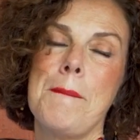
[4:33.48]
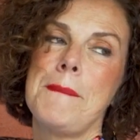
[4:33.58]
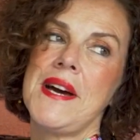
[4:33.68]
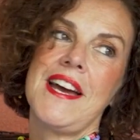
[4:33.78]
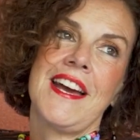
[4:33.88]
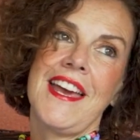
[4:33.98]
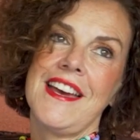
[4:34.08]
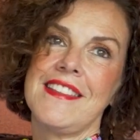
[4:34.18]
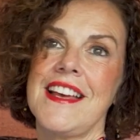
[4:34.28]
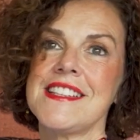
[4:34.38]
But
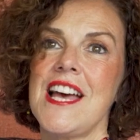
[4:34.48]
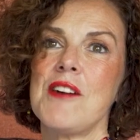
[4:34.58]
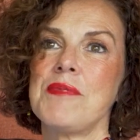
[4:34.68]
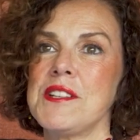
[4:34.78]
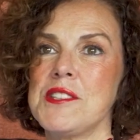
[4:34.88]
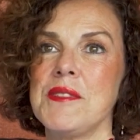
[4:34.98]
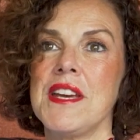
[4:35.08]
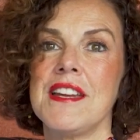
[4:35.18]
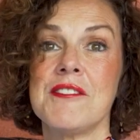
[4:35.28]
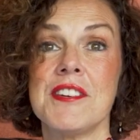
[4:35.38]
again, that's happened to me
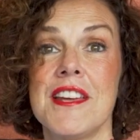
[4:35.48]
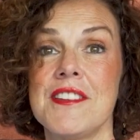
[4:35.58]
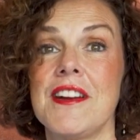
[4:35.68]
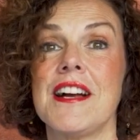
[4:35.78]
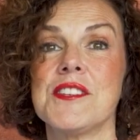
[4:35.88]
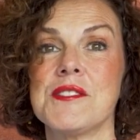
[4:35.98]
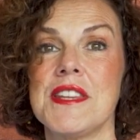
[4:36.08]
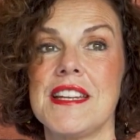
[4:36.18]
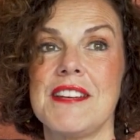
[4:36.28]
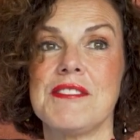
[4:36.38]
in every other country
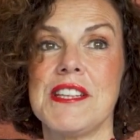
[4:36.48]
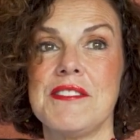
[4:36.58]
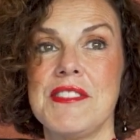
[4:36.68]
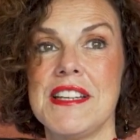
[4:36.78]
that I've lived